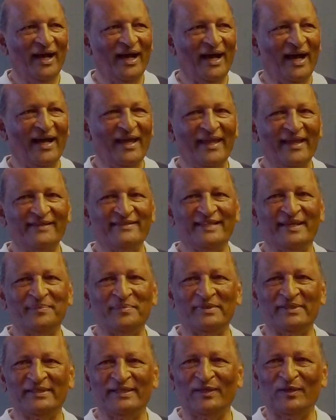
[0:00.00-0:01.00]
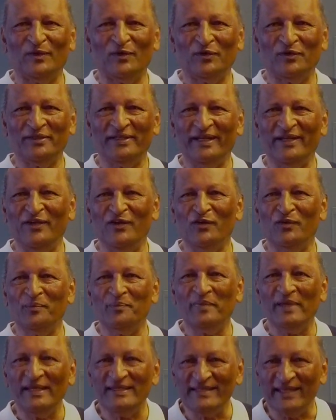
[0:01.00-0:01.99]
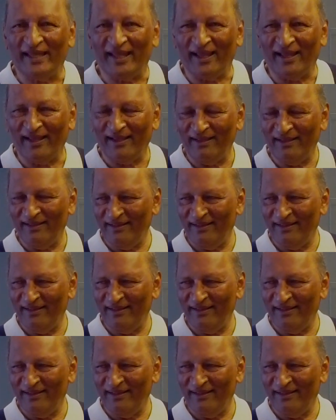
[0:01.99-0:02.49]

I accepted the Lord in your meeting